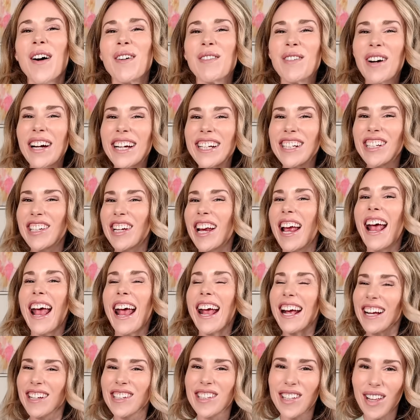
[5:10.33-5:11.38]
which
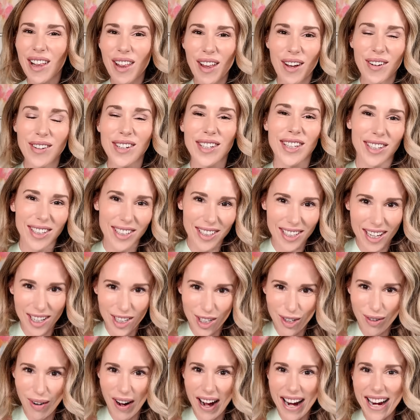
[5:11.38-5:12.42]
has the lowest
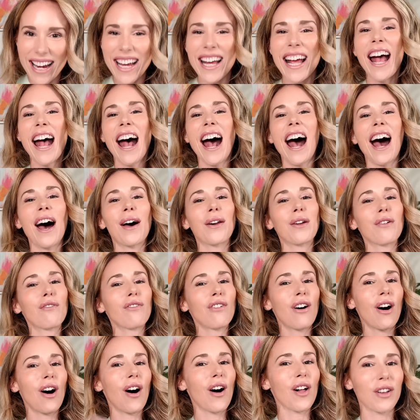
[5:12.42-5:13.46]
success rate out of
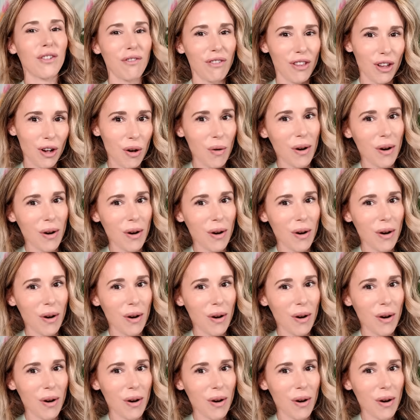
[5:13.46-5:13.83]
all of the